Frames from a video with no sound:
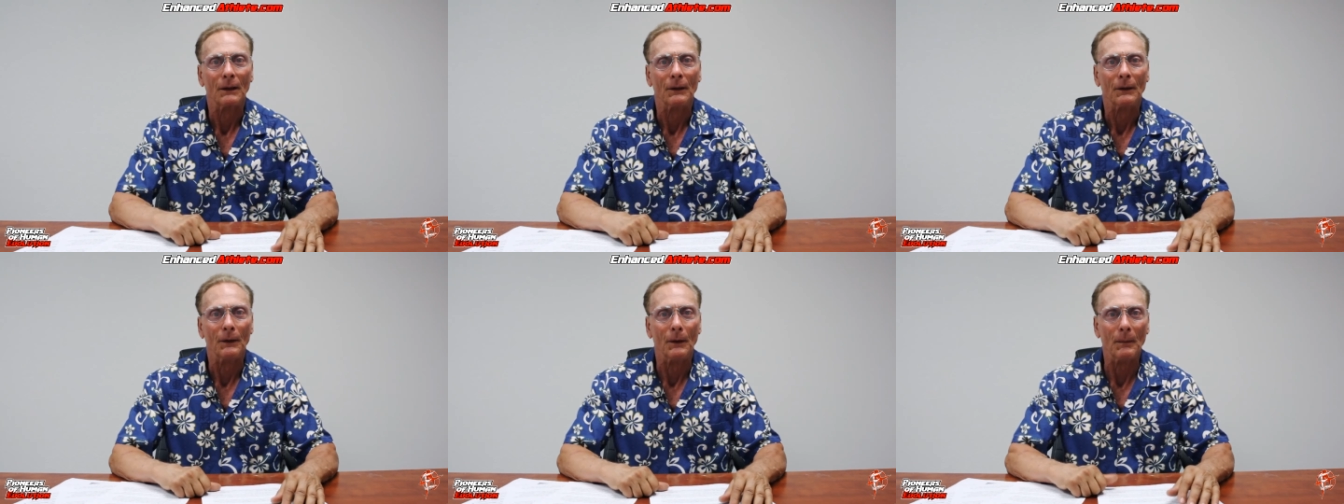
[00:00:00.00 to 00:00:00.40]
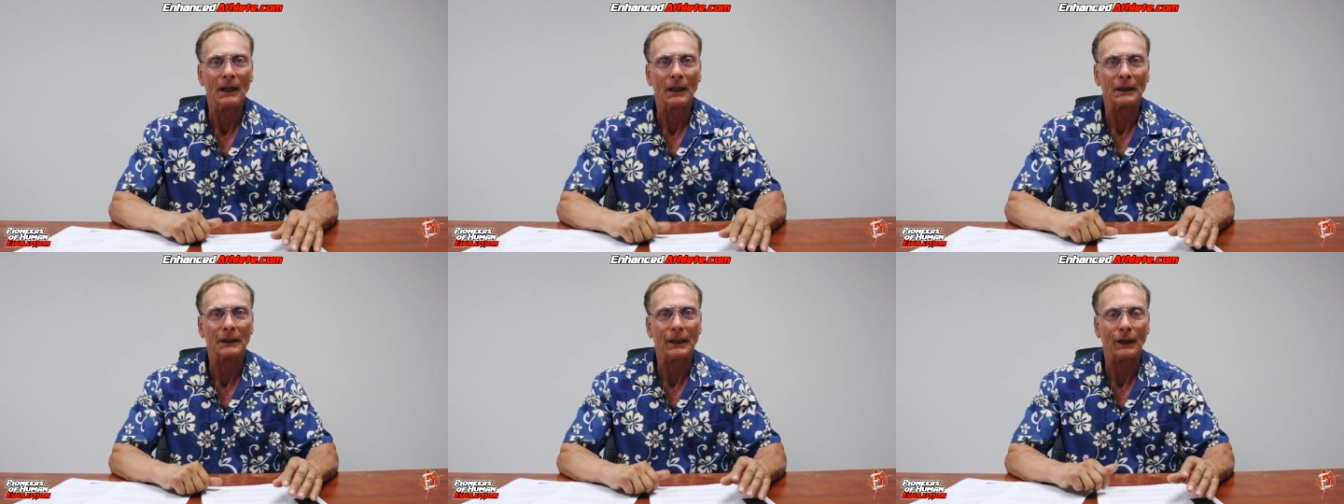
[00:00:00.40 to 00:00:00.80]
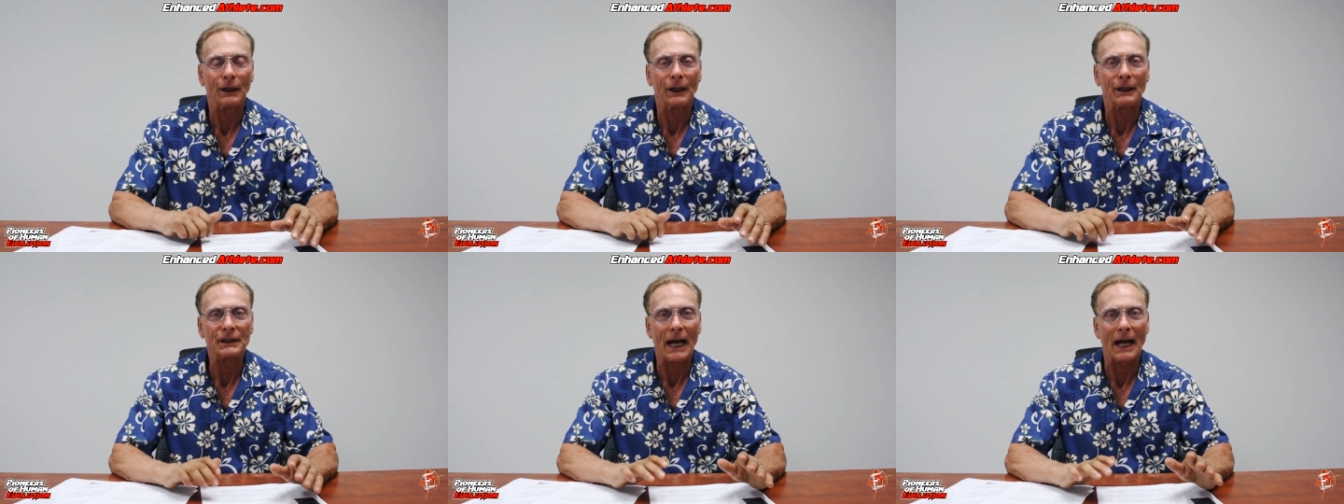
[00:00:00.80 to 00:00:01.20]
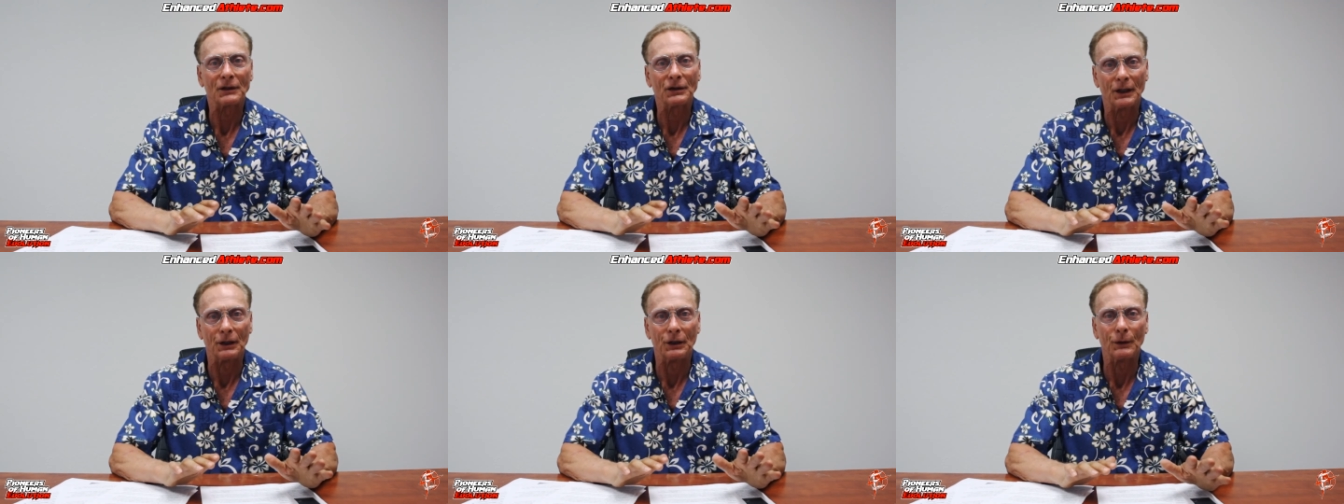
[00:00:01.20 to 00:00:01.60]
The military is
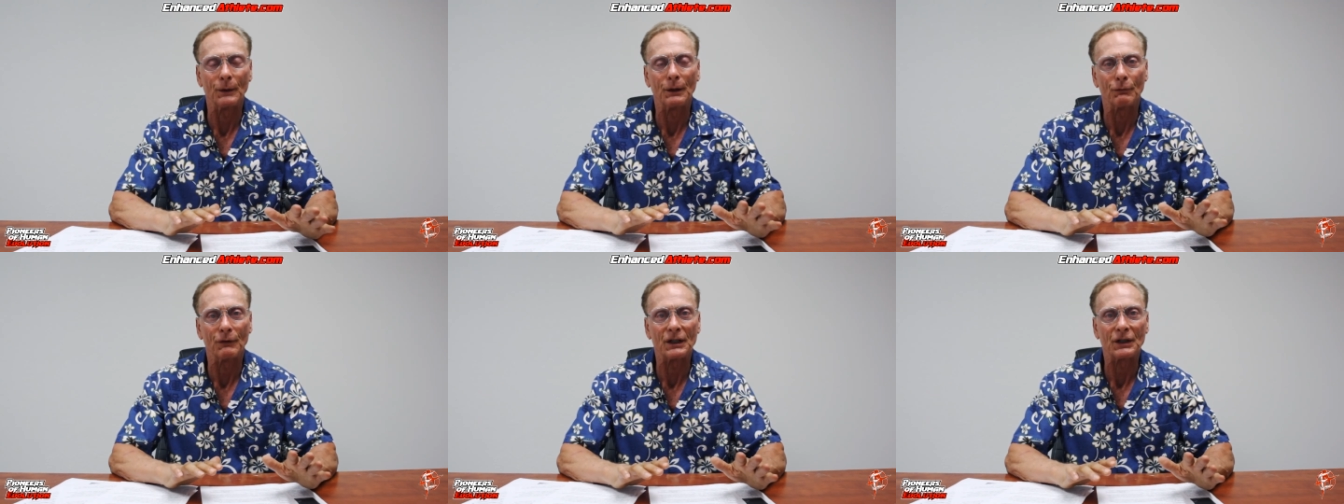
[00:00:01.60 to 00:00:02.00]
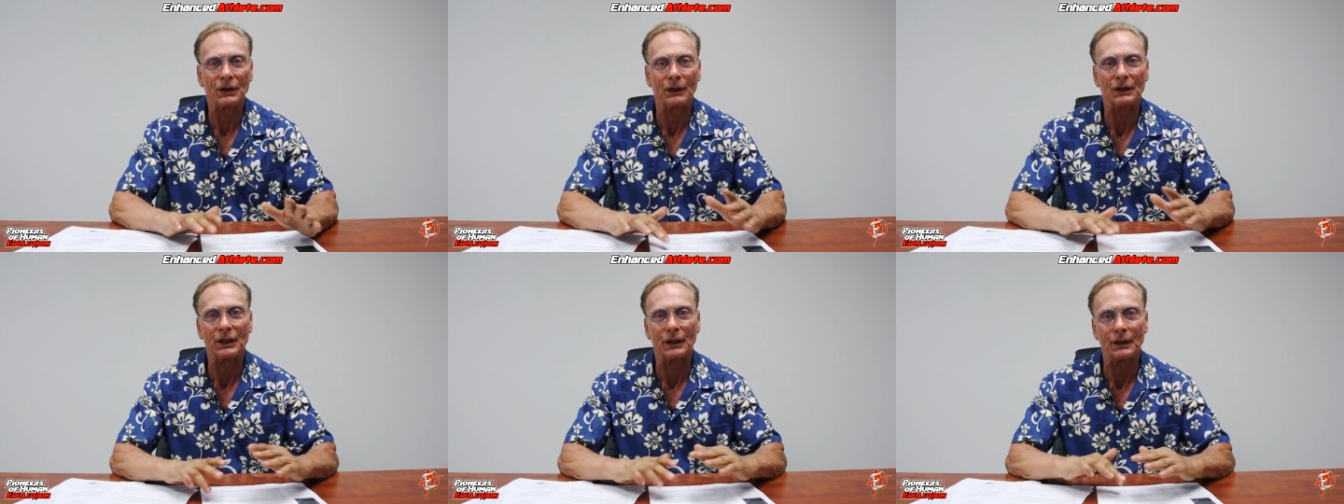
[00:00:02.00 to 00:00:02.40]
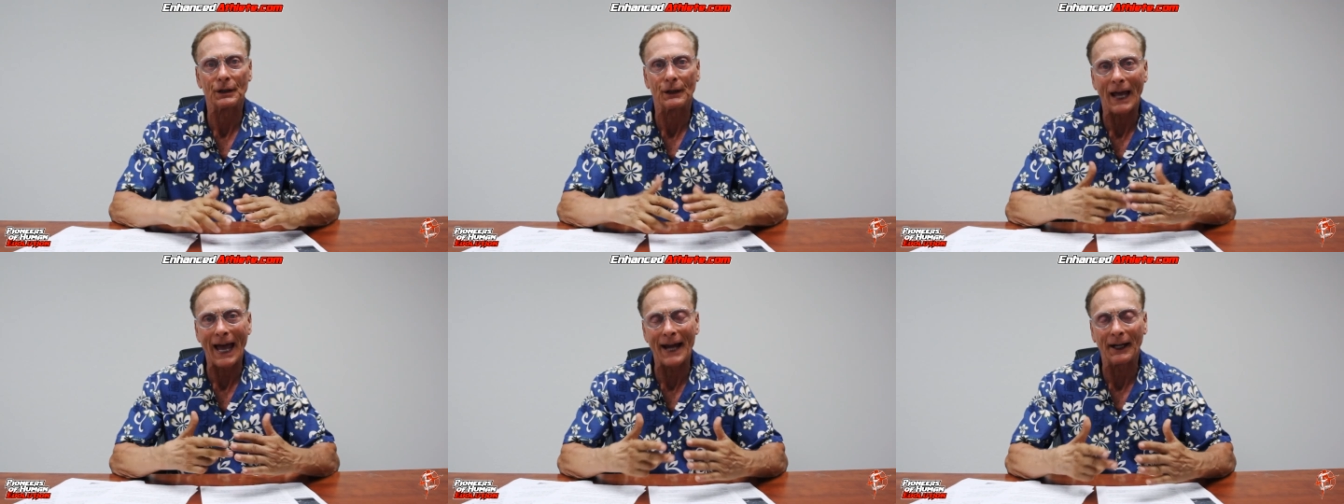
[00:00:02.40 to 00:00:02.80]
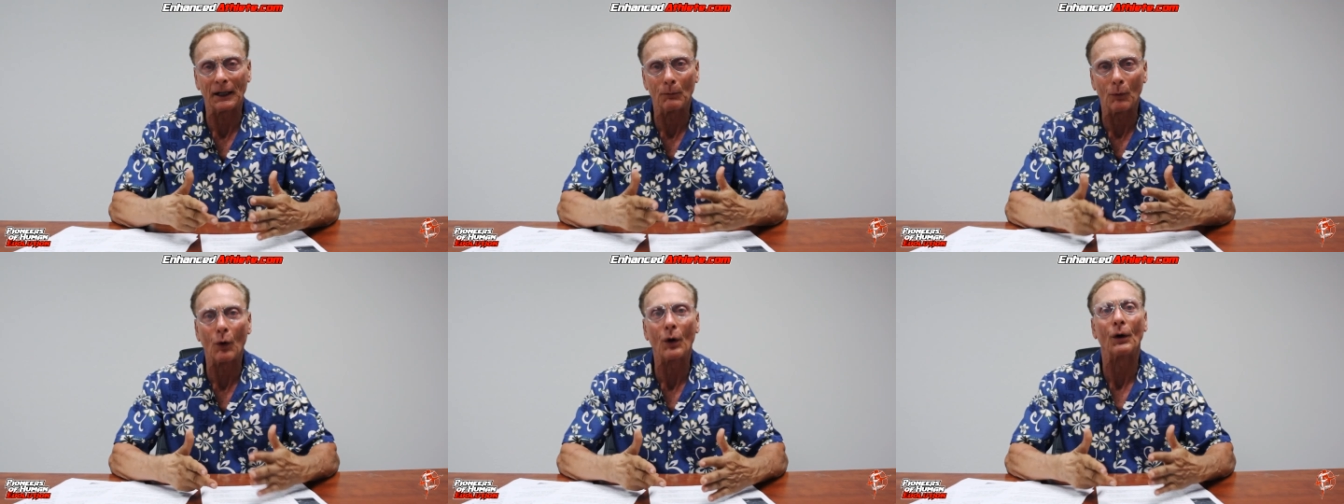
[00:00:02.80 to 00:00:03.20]
actually doing research into adding
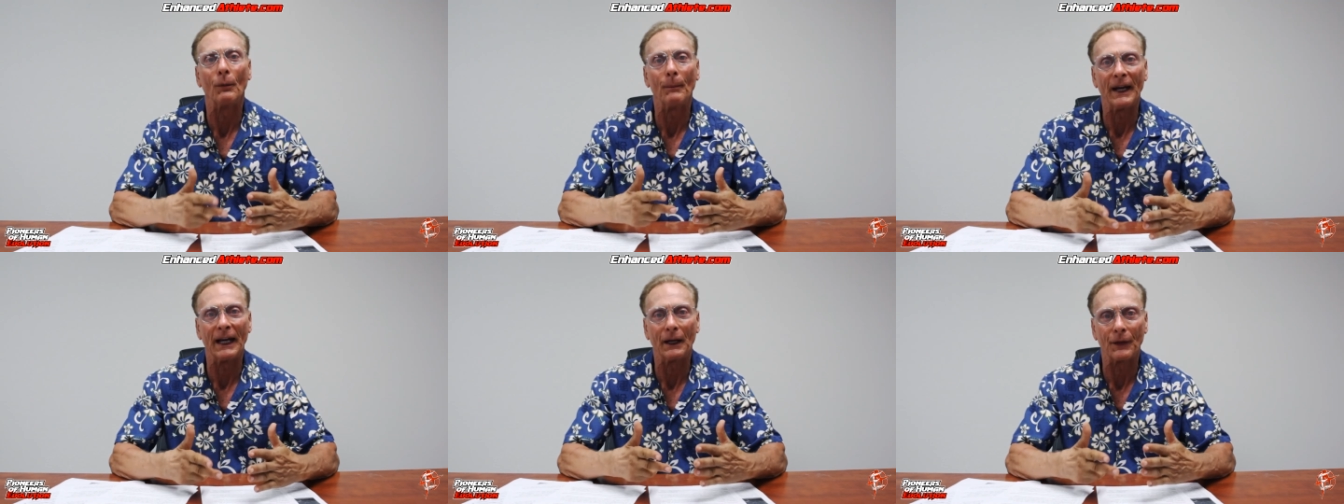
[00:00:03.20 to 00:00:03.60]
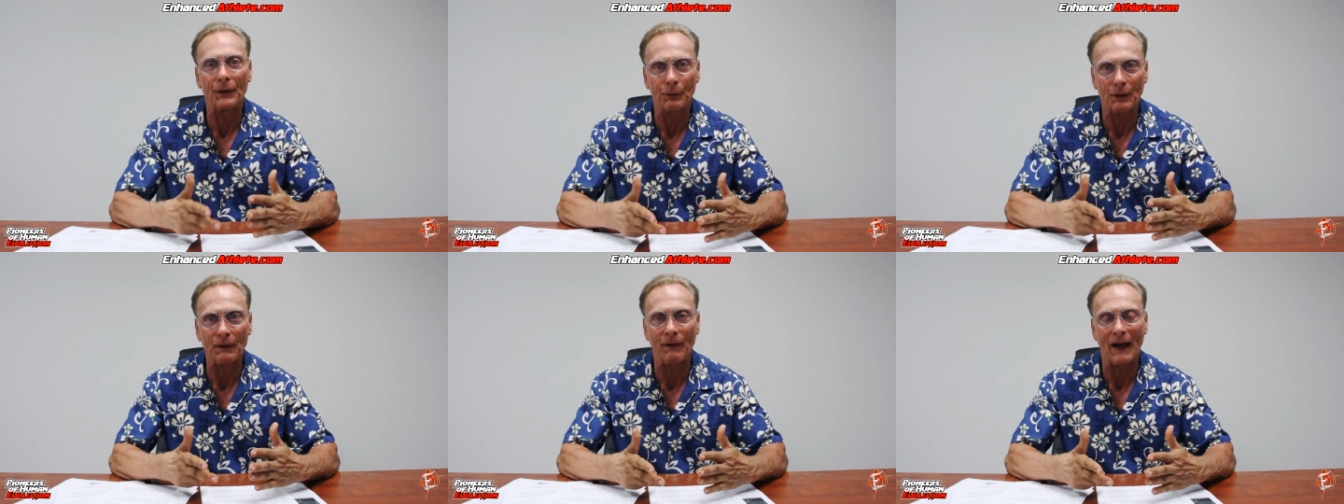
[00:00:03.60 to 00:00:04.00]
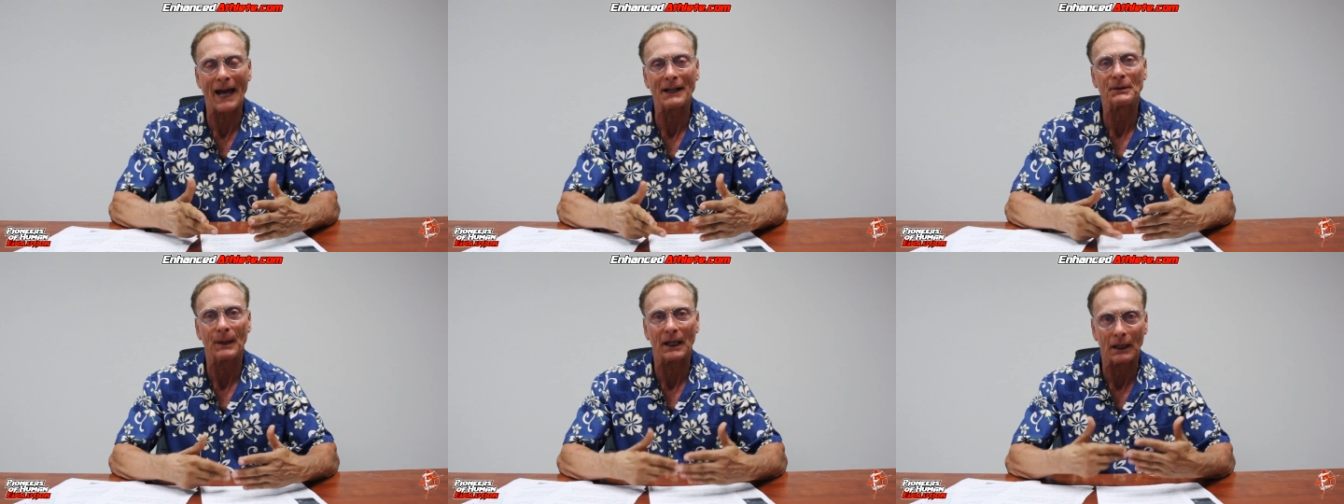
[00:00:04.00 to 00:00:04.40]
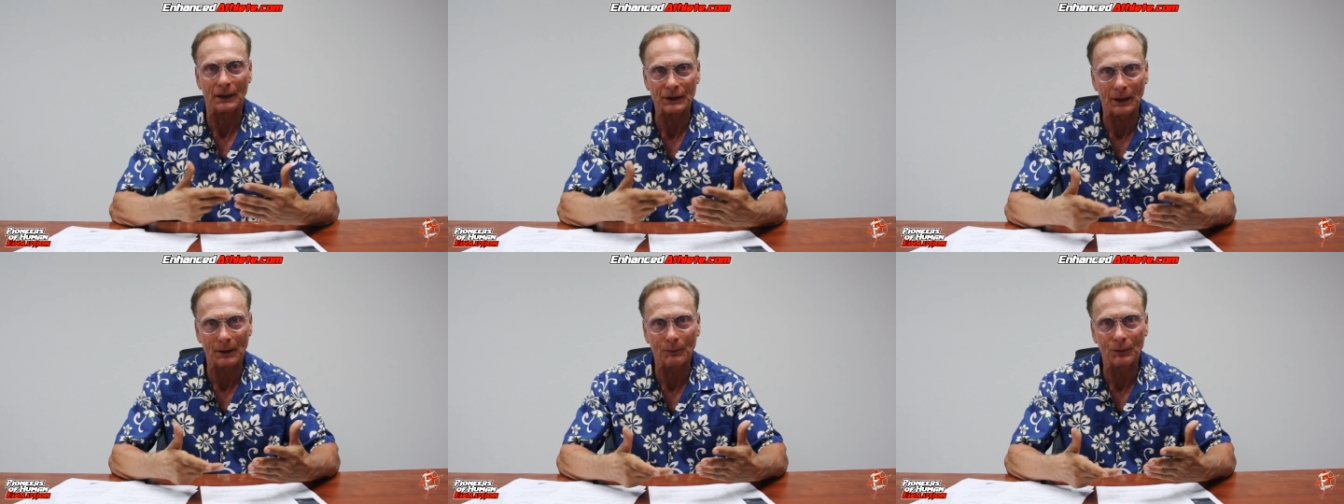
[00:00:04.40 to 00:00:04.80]
more omega-3 fats because
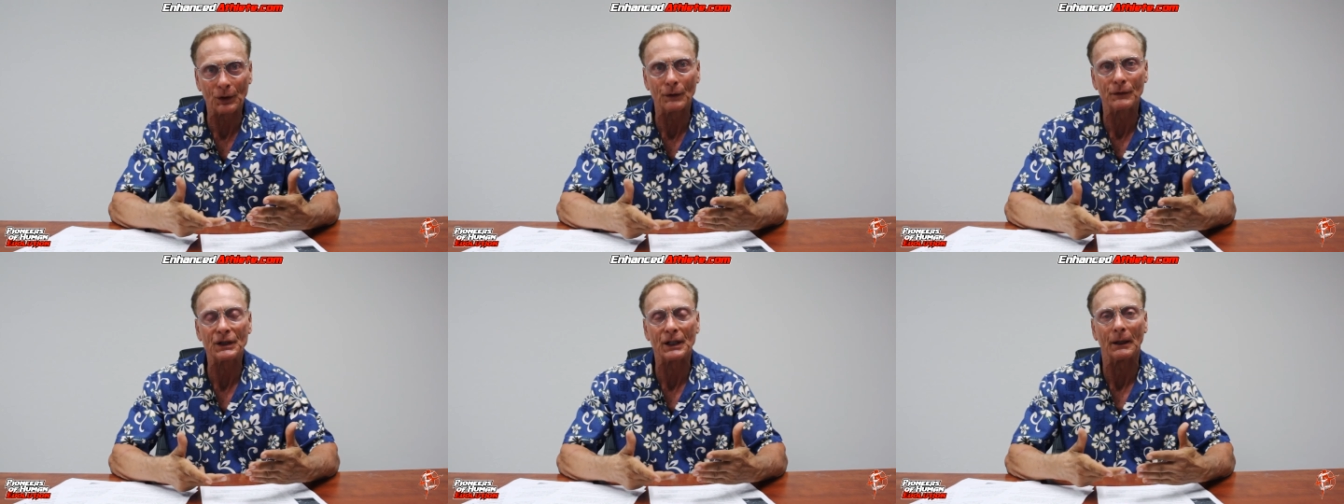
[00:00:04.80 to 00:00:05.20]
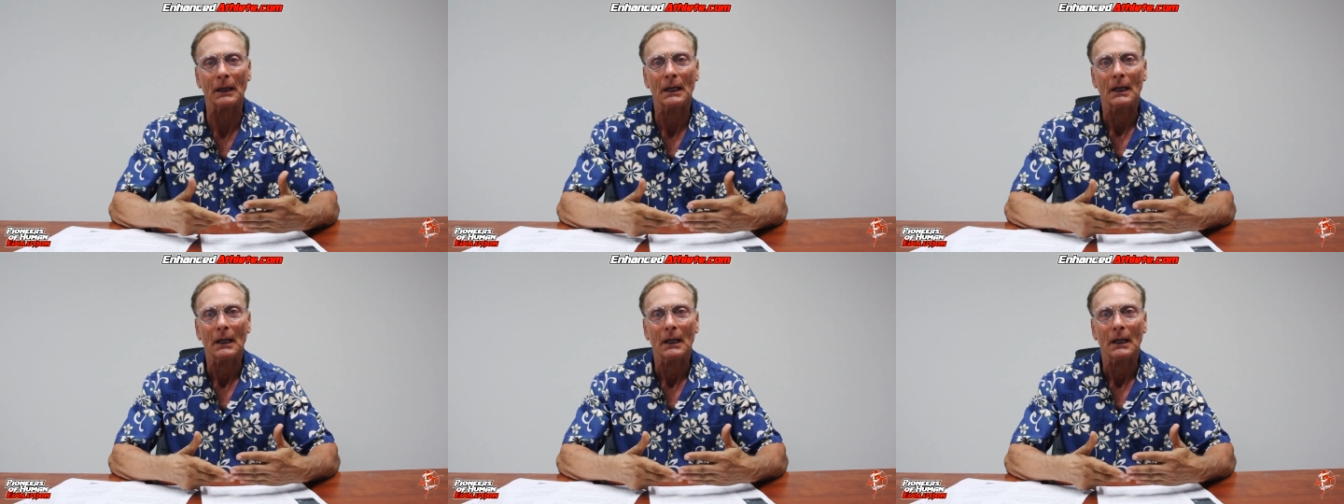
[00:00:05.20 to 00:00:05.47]
it improves the